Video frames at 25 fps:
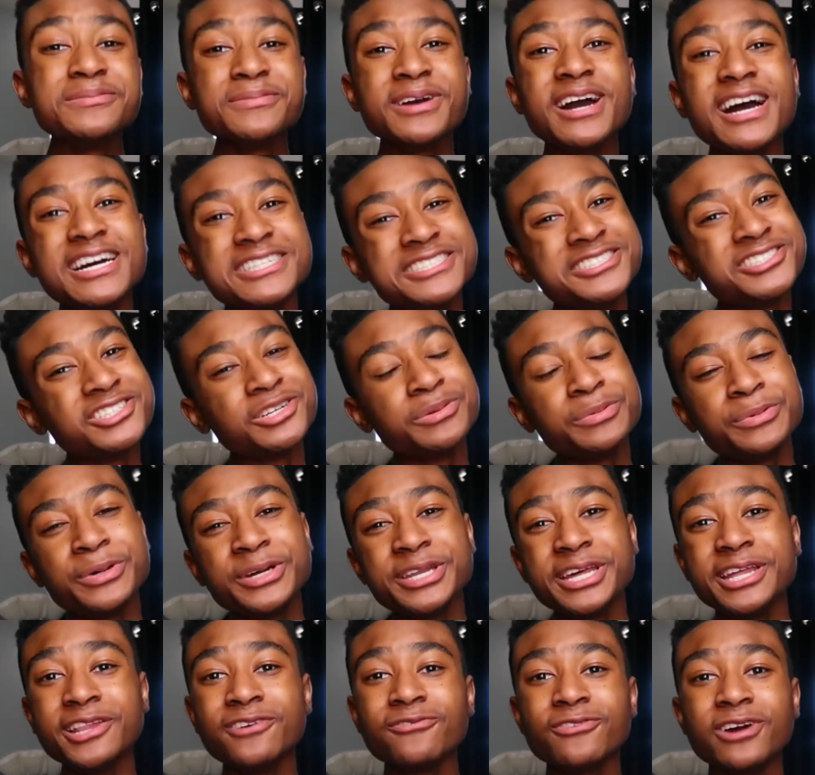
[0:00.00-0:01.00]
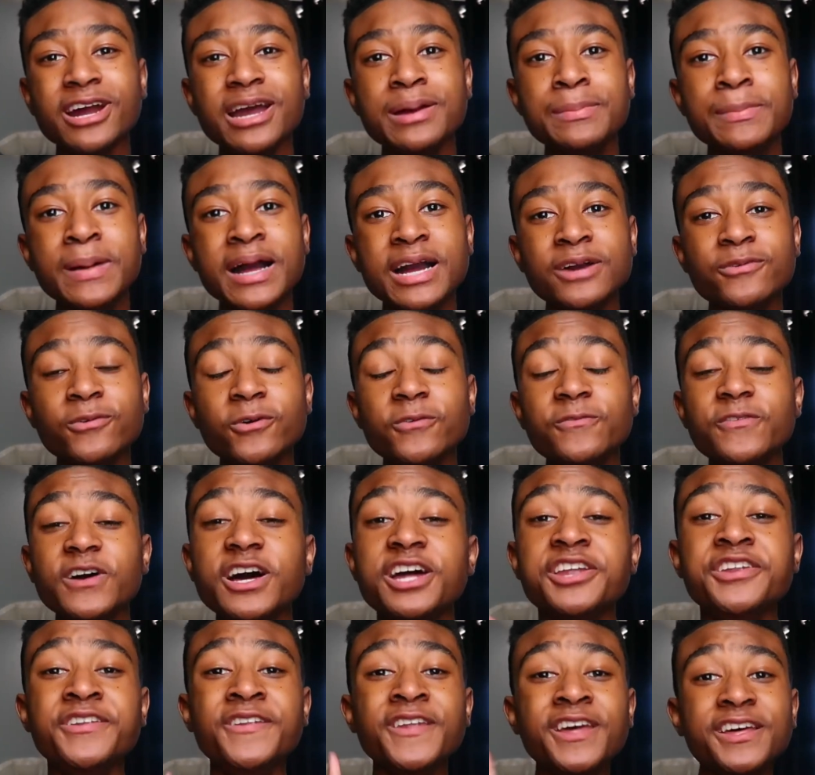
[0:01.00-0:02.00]
up guys, it's your boy Dalen Ryan back with
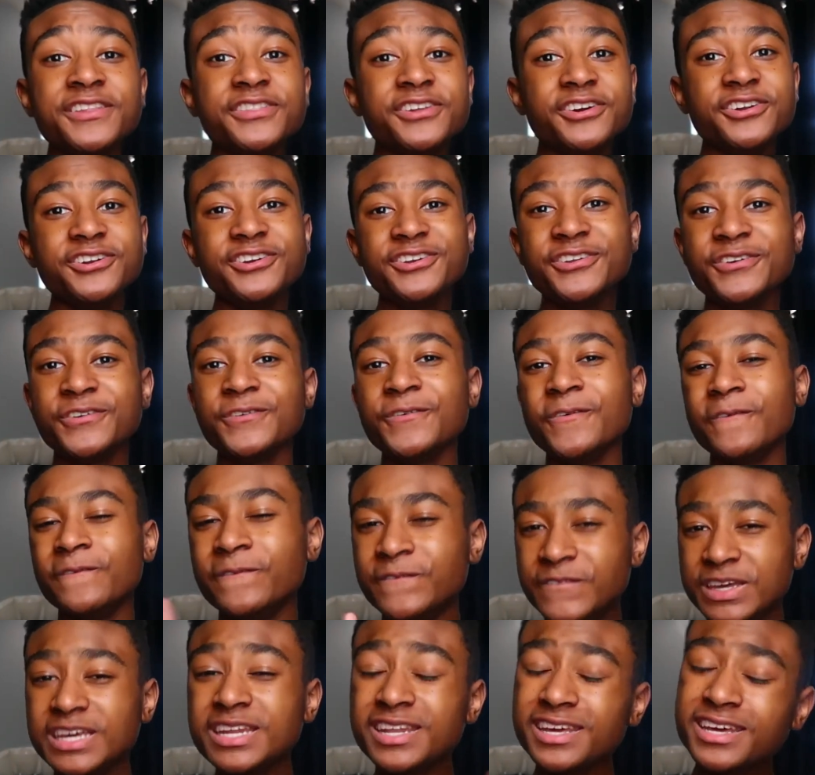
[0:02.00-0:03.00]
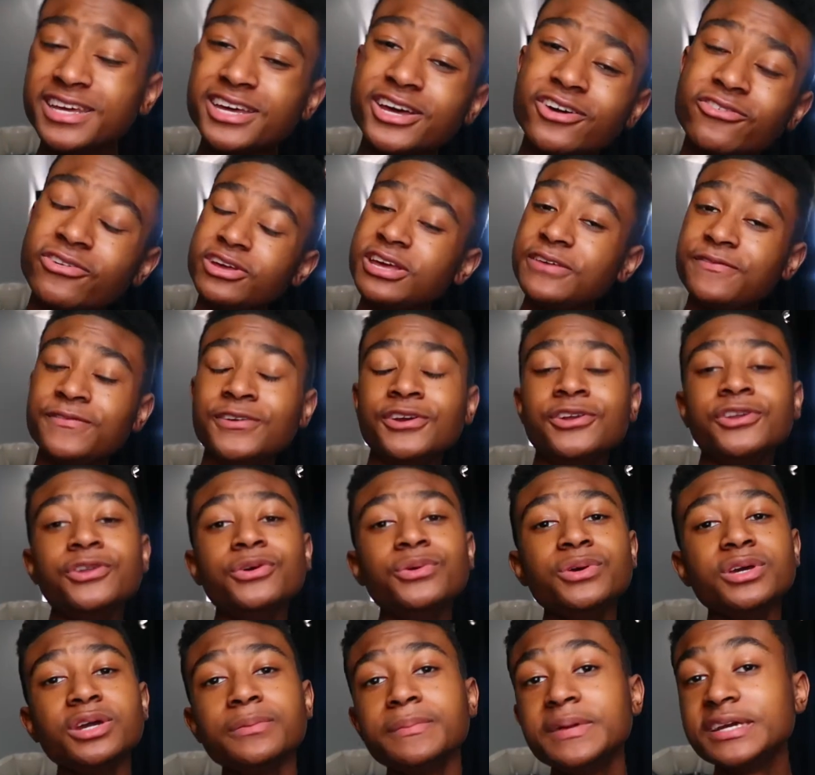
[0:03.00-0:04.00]
another new video. If you're new
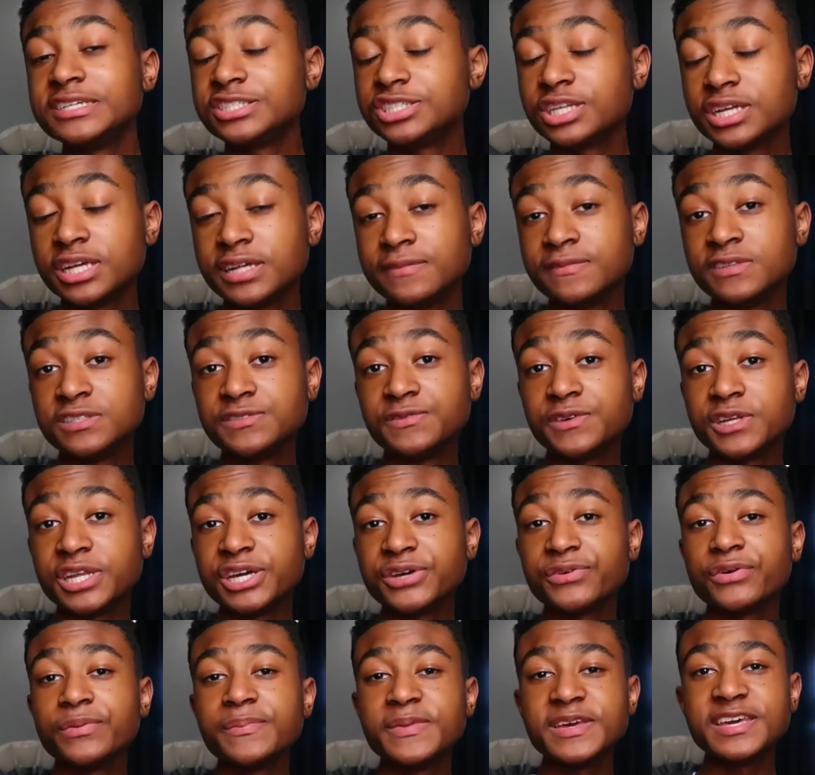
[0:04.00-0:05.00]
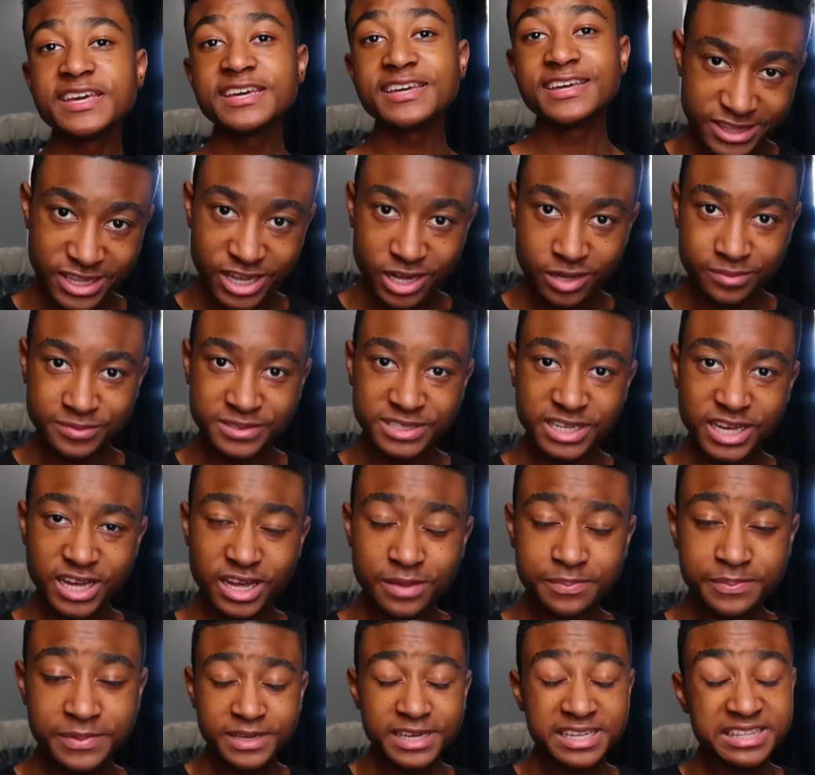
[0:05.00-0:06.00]
here, make sure to give this video a big thumbs up.
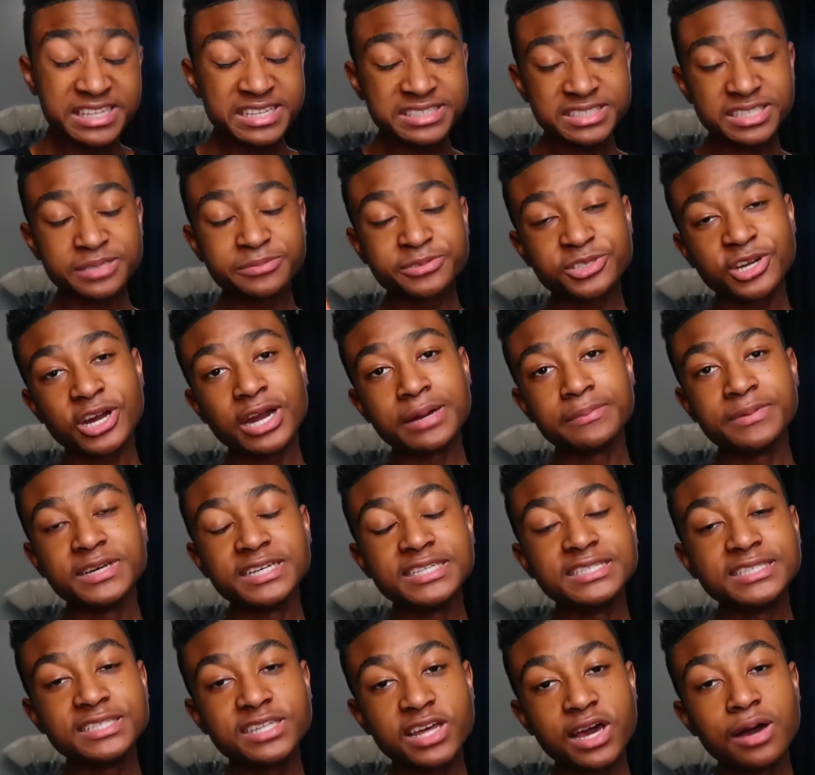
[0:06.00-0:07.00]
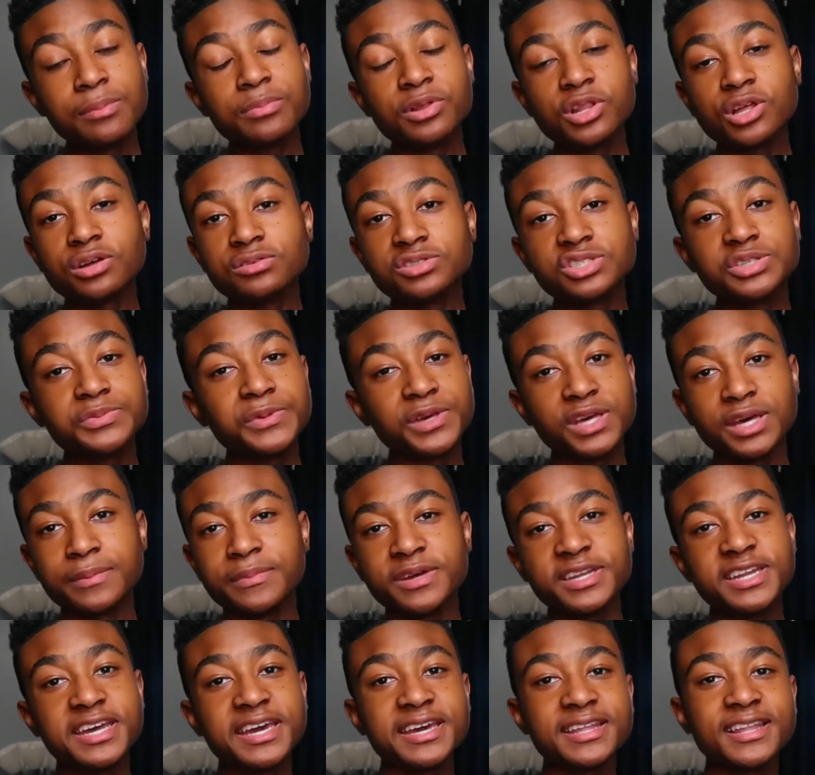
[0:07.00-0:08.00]
Hit that subscribe button down below to become a
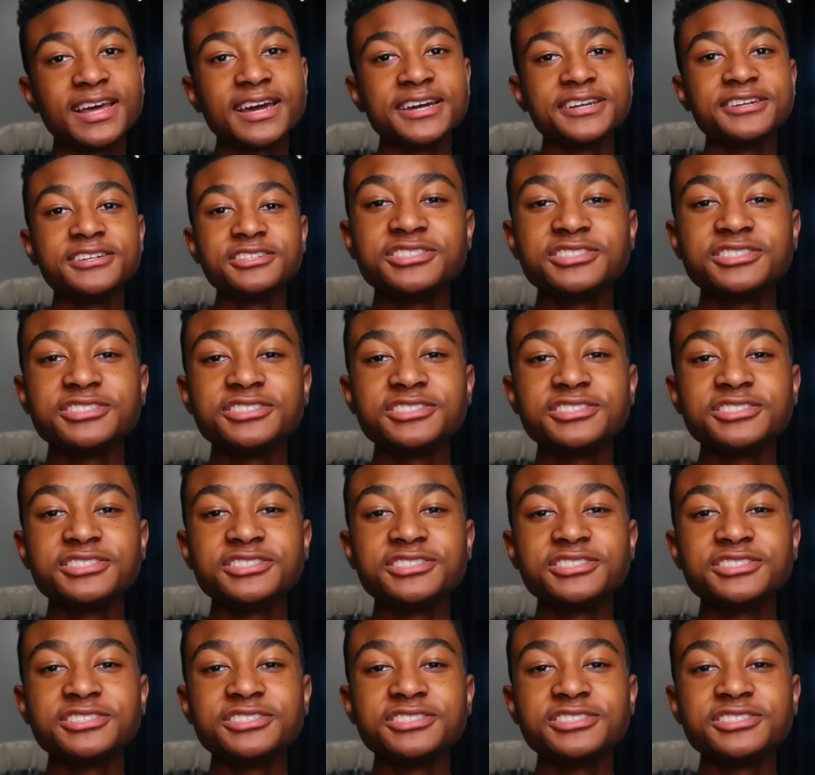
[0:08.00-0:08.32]
DaeLighter.